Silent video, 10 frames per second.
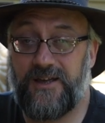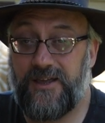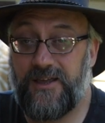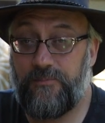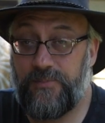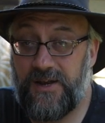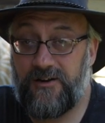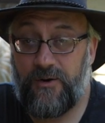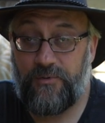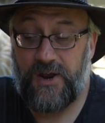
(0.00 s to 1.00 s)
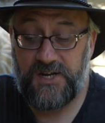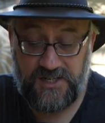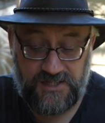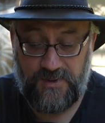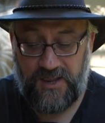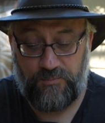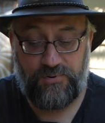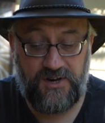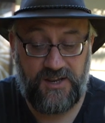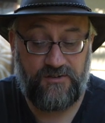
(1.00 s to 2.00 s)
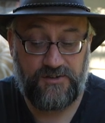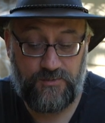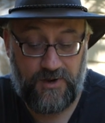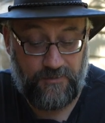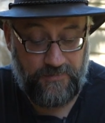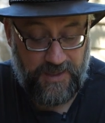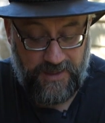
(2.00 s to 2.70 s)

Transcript: a better operation and to make it prettier as well,